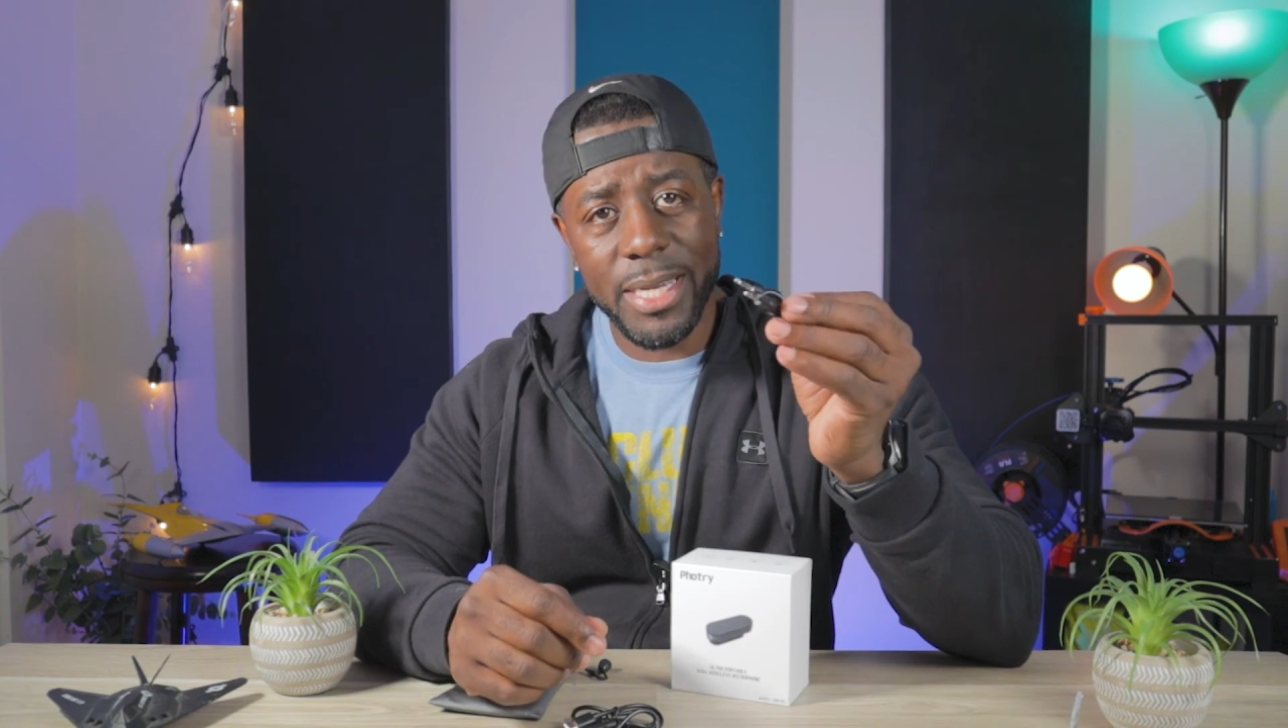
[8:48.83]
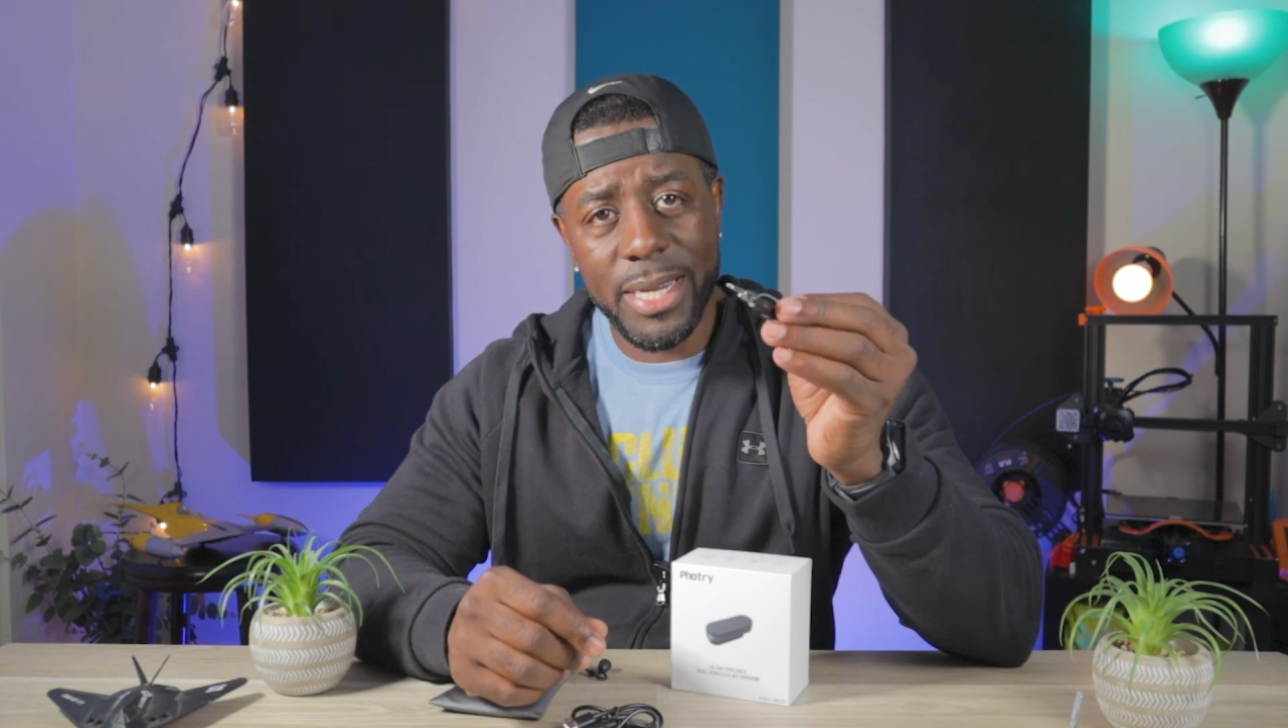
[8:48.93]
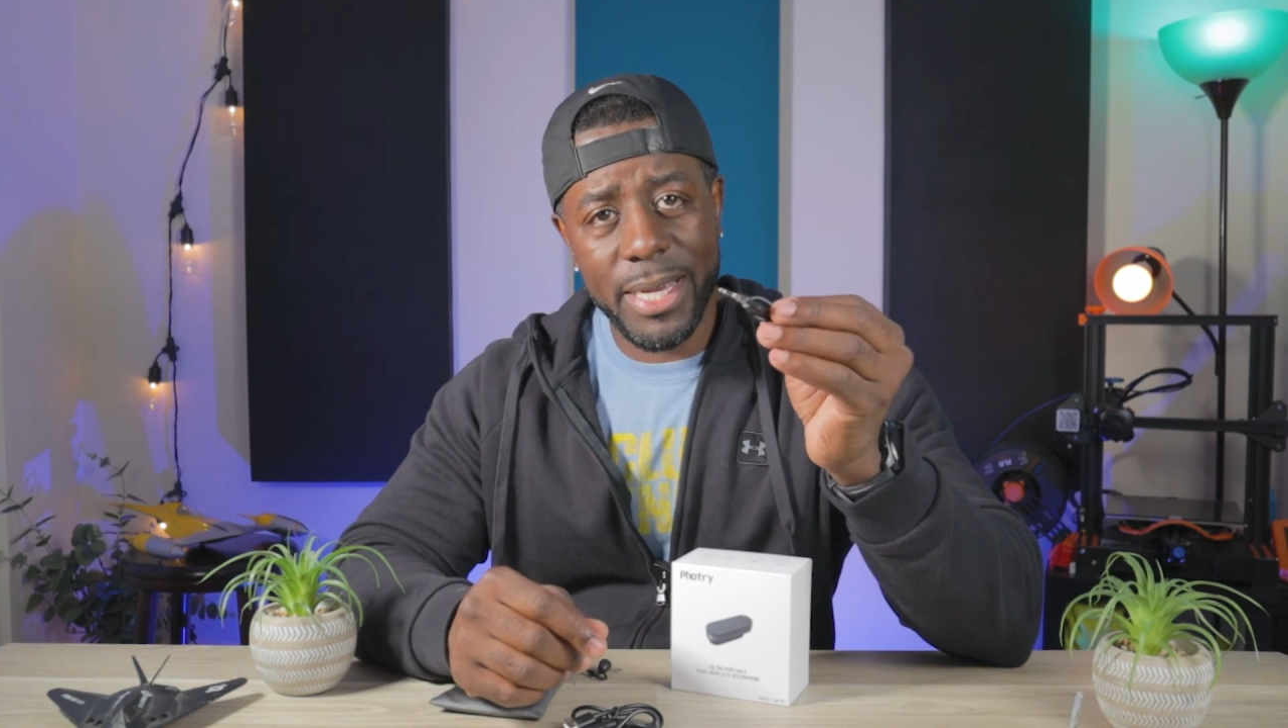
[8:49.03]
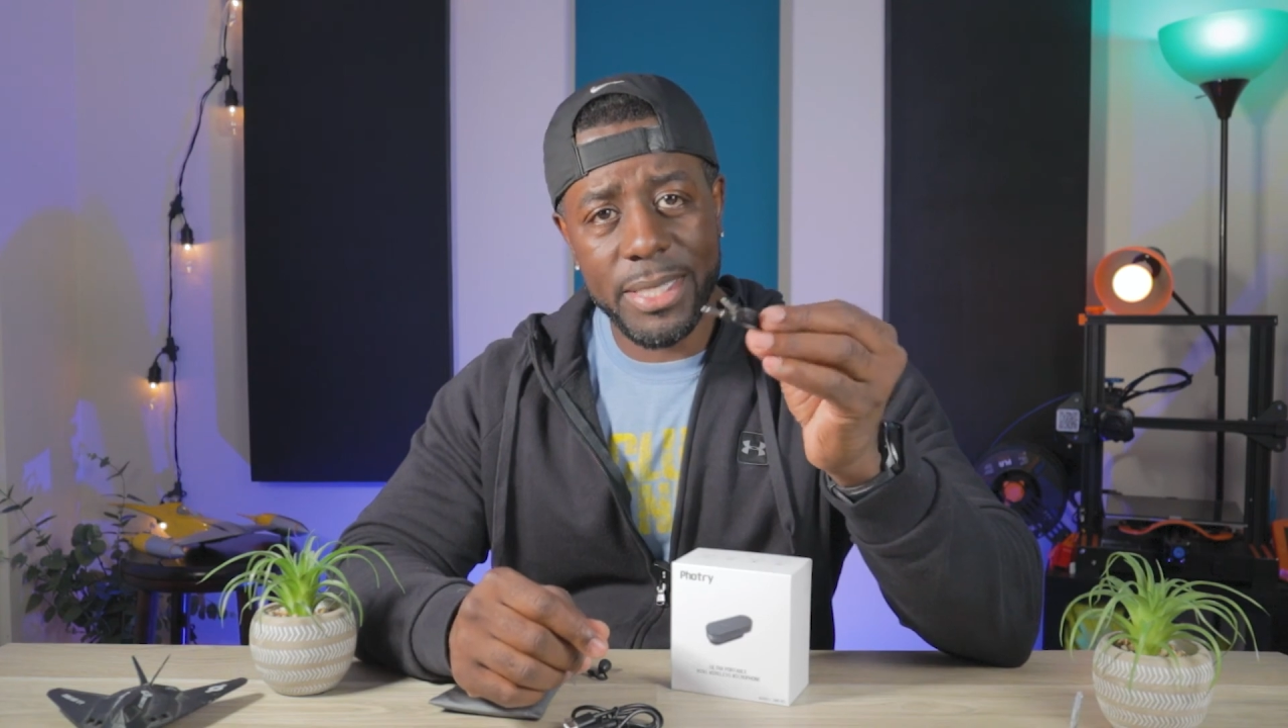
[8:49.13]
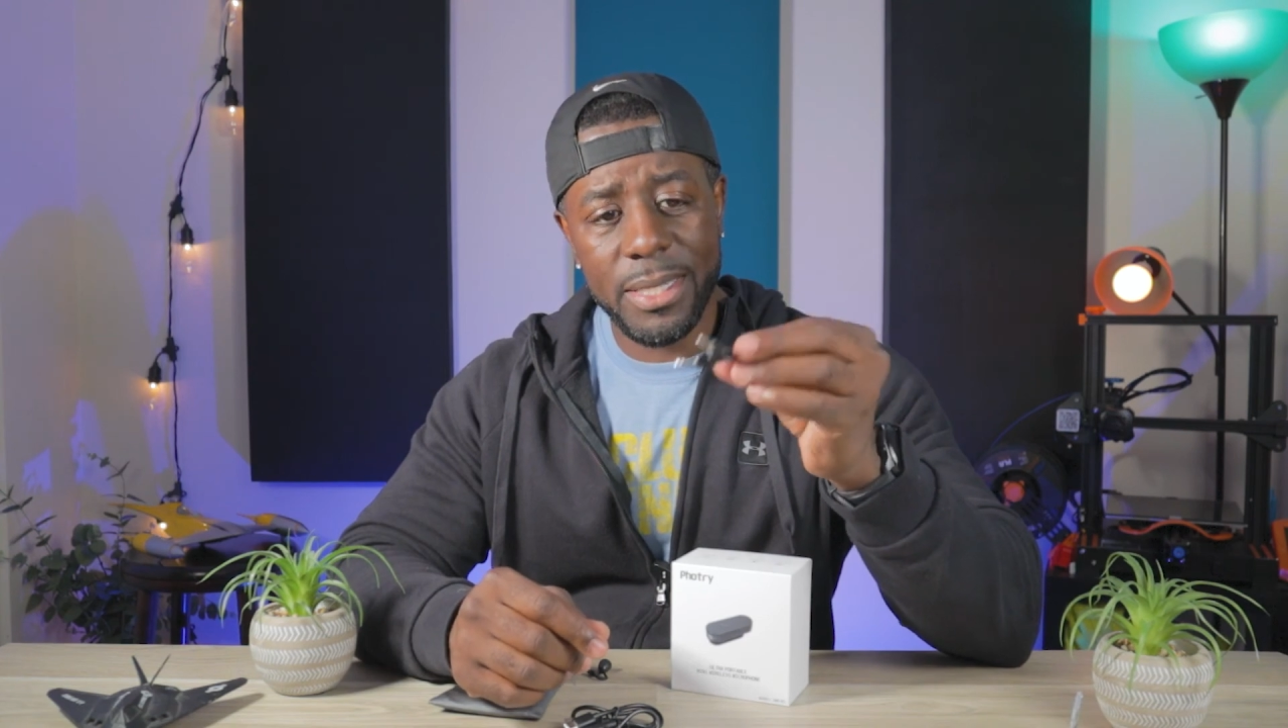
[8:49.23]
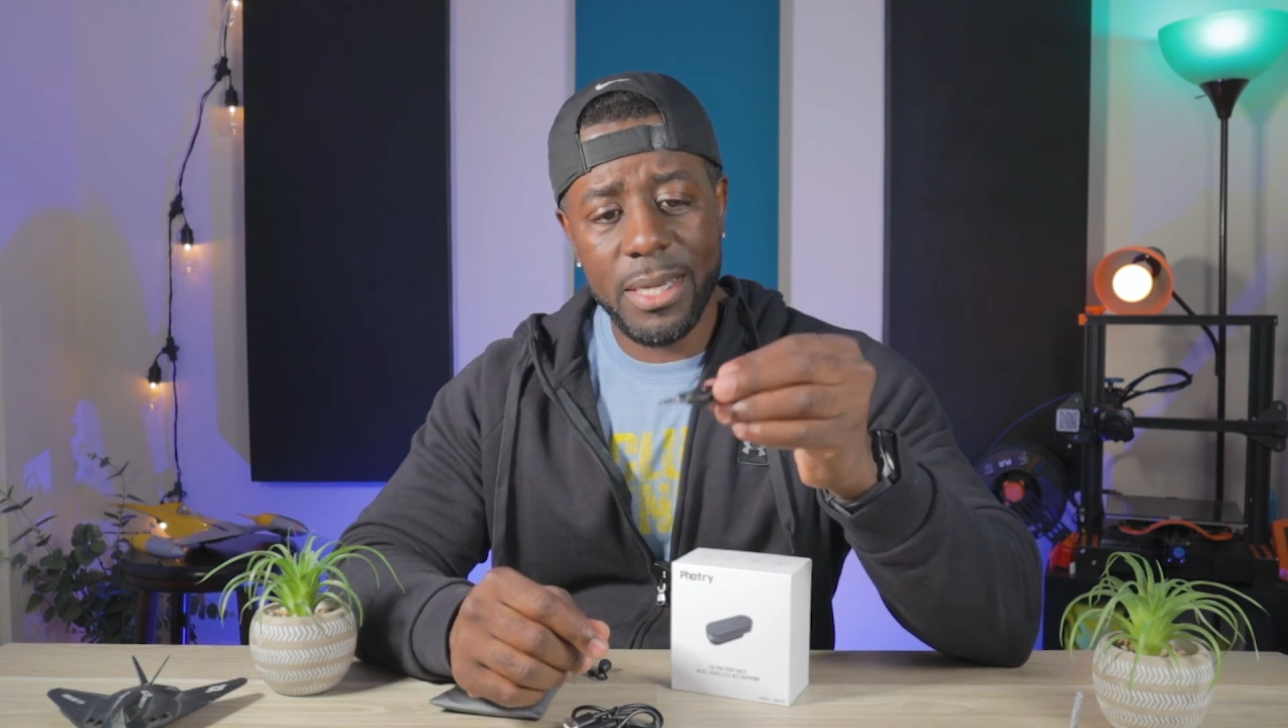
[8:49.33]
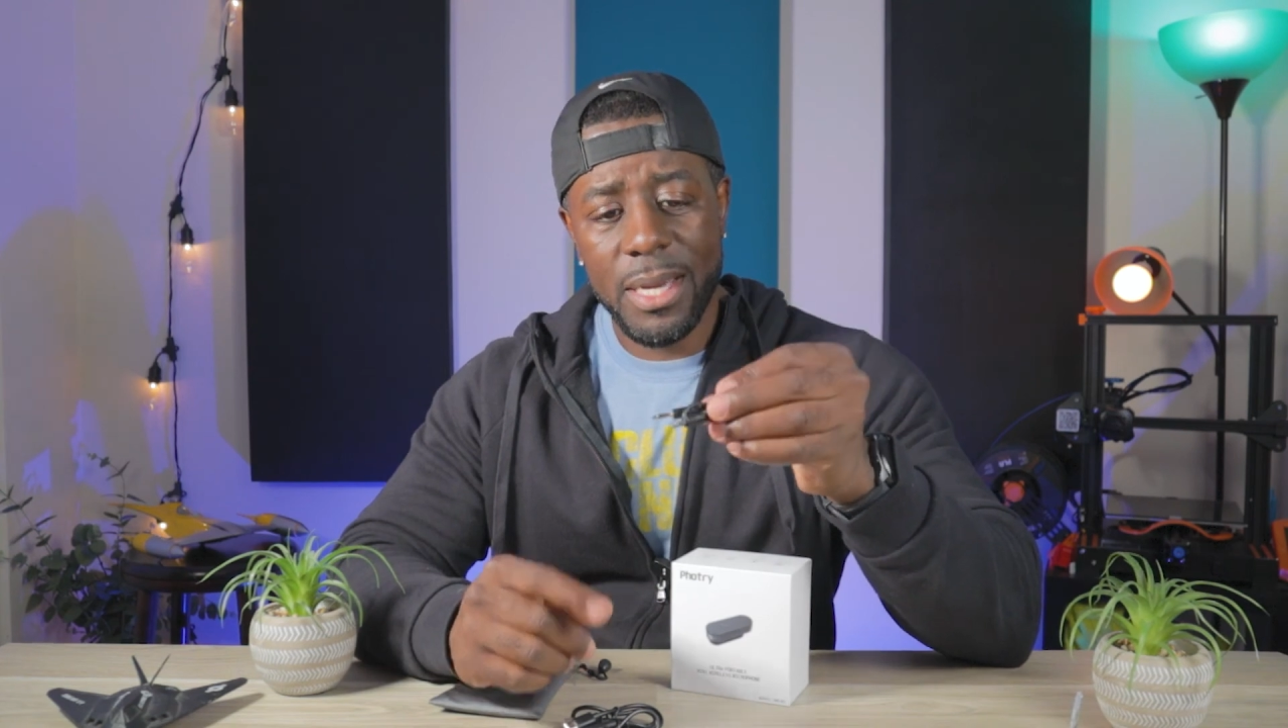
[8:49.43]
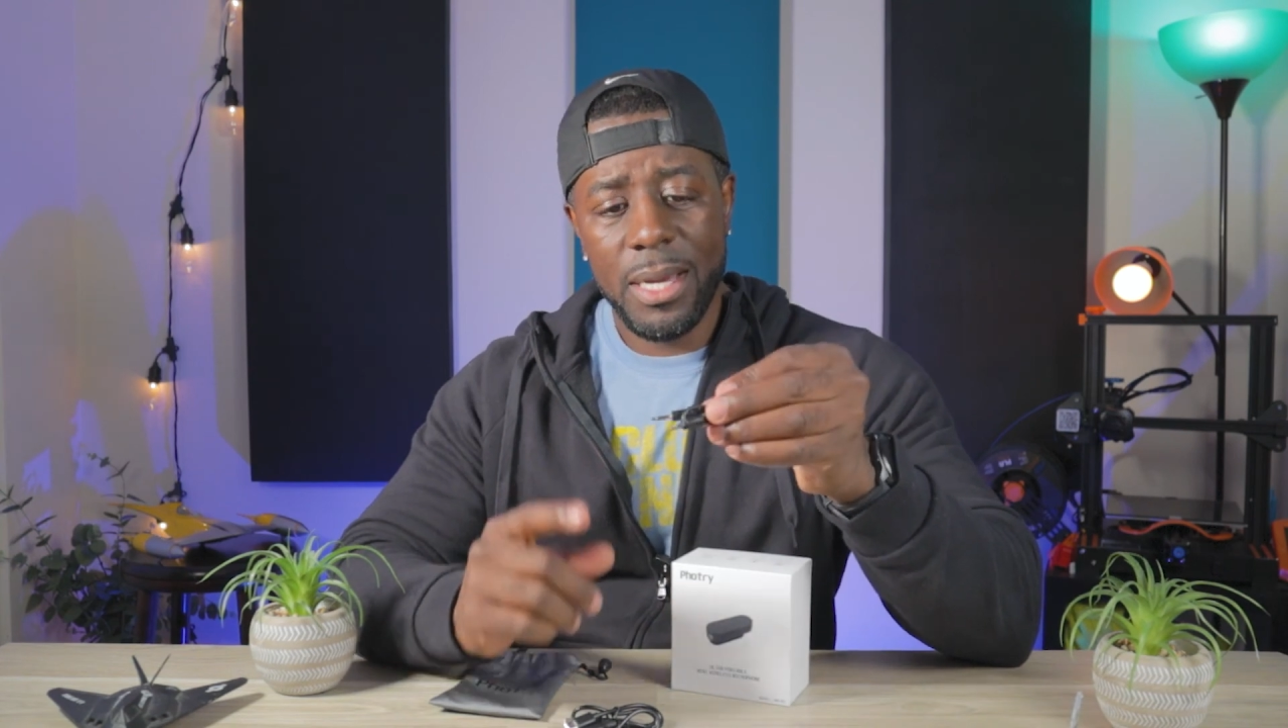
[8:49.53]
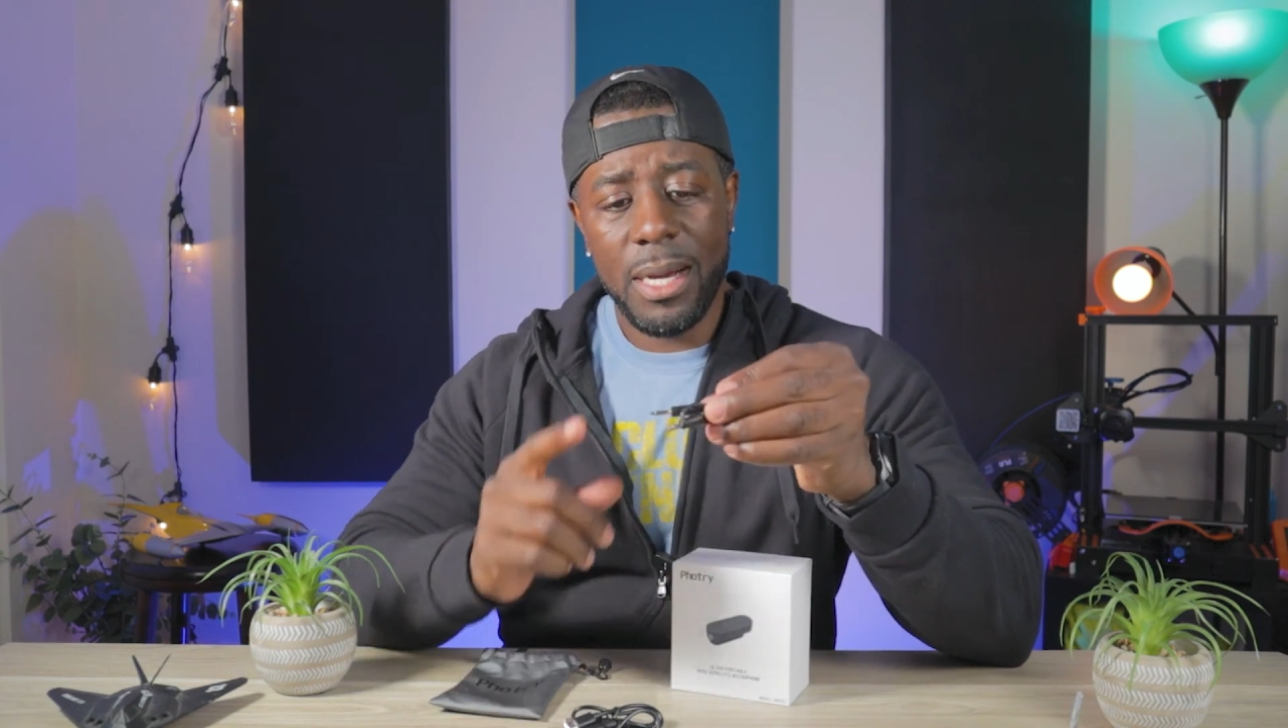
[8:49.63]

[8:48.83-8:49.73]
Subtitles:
connection